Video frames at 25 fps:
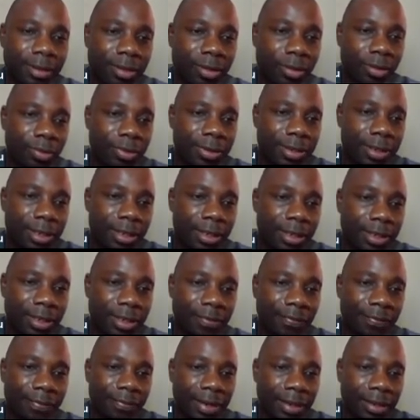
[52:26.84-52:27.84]
you see the
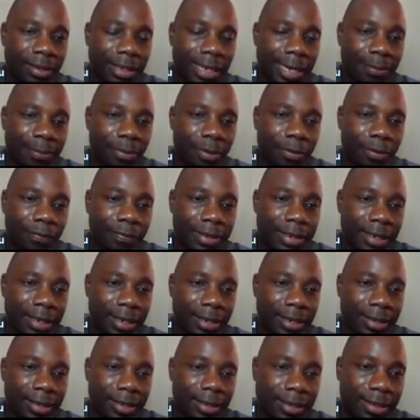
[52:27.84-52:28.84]
different type of
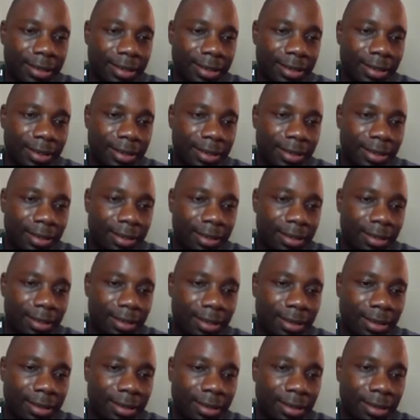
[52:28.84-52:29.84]
text.
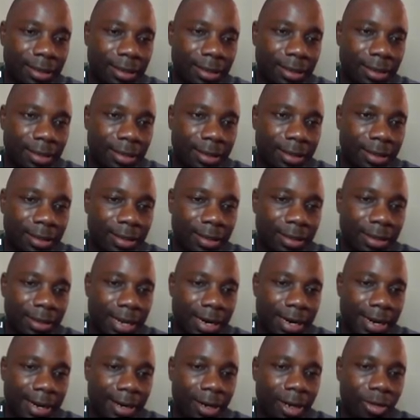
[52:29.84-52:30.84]
See, there
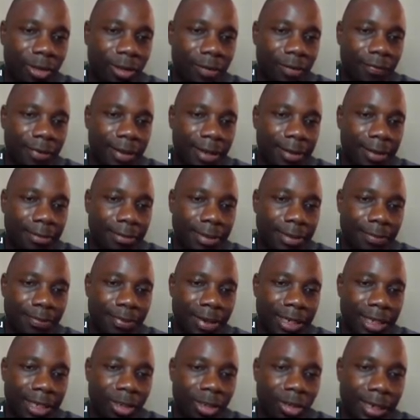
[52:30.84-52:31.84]
are a lot of them,
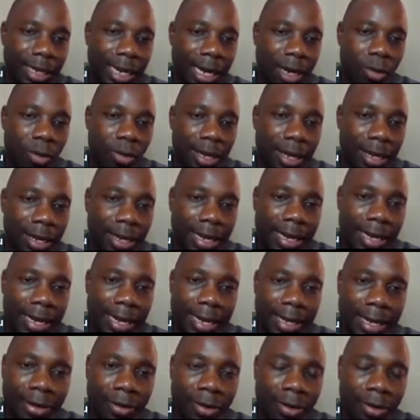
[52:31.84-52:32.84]
depending on how
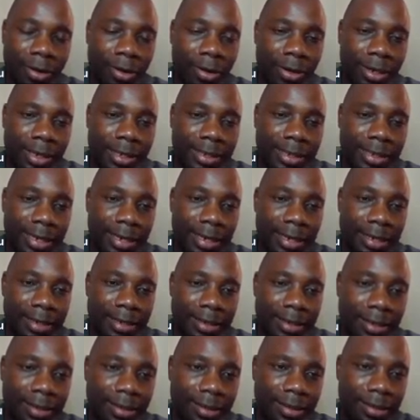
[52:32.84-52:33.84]
your internet
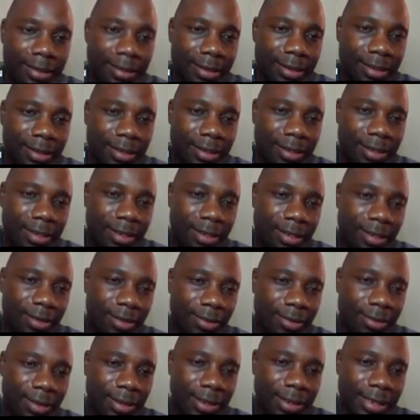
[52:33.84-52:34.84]
is.
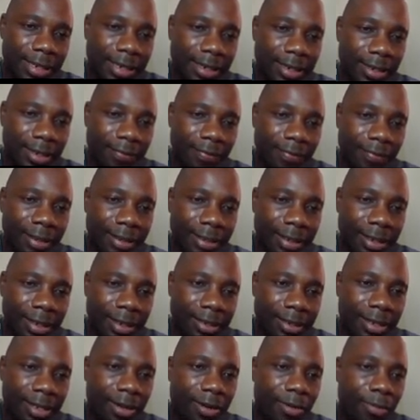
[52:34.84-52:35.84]
You see, these are the different
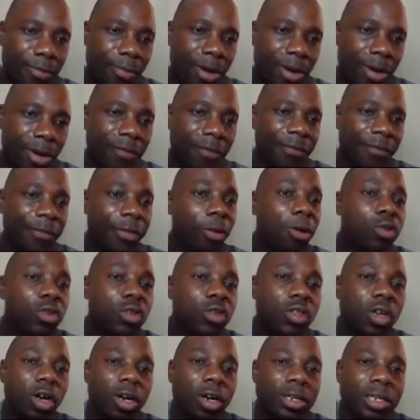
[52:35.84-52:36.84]
text. But if you don't want to
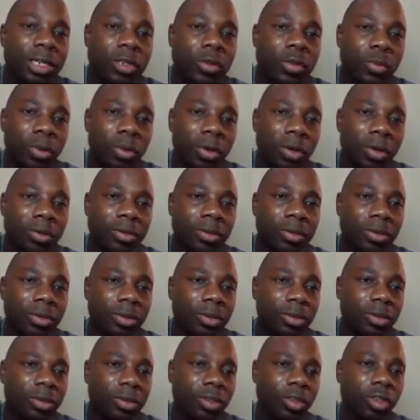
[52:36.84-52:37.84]
use all this one,
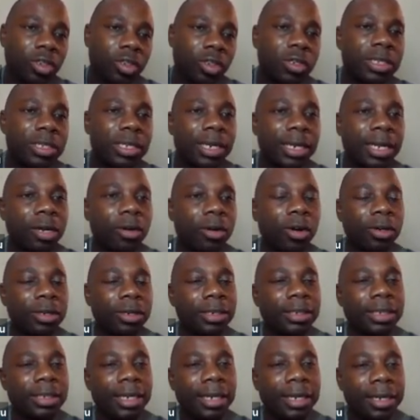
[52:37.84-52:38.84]
just click
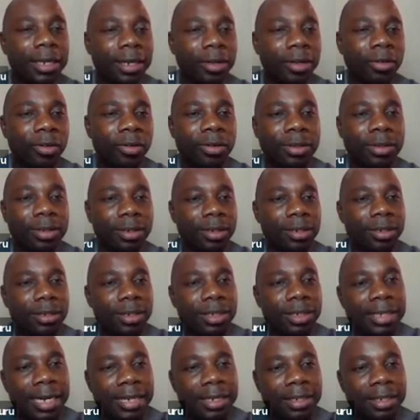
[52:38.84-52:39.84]
on
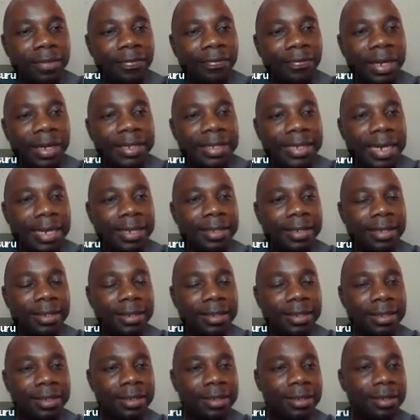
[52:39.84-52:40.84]
these are the different
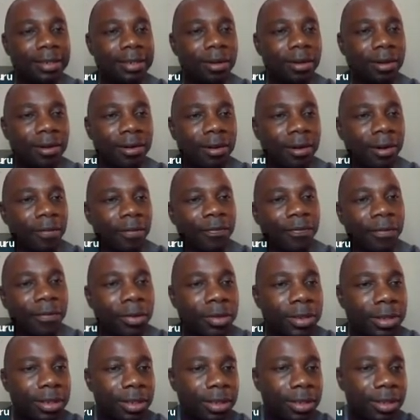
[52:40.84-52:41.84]
sizes of
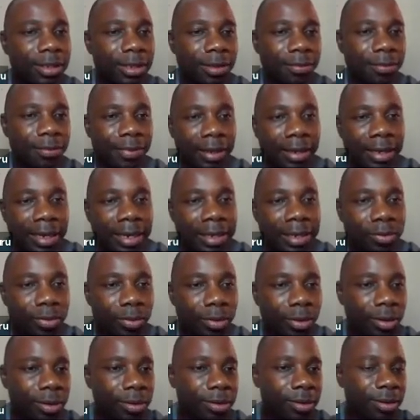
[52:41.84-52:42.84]
fonts. The biggest
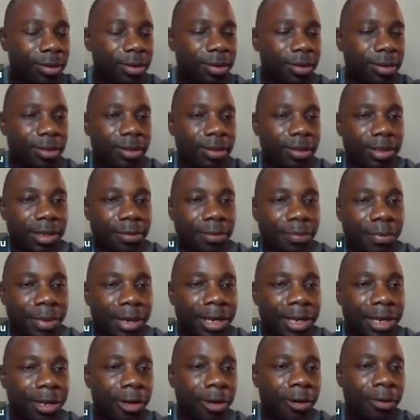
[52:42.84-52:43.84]
one, the
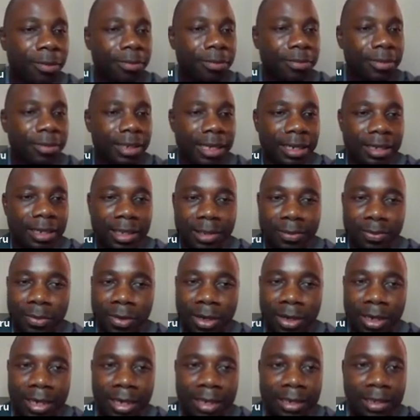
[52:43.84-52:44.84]
medium, then the
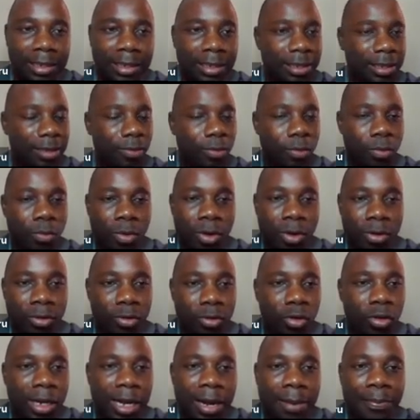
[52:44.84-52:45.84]
smallest one.
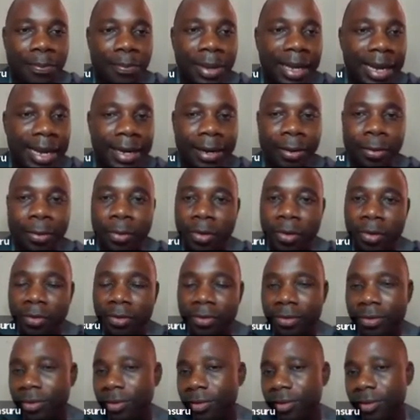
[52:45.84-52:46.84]
So you can pick any one
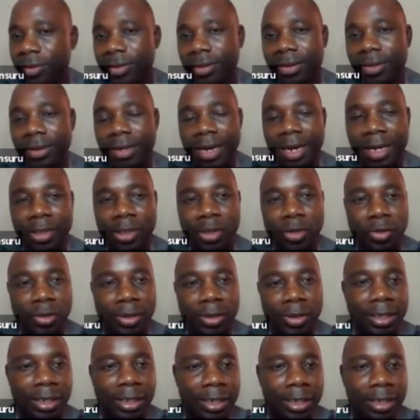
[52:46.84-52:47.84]
as you
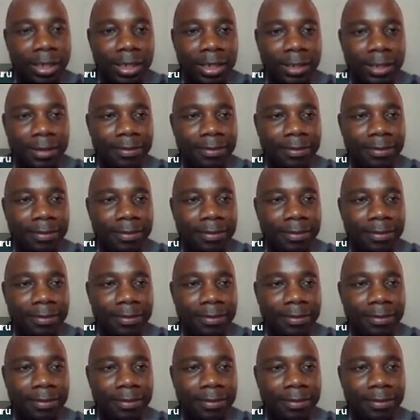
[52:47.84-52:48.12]
see it.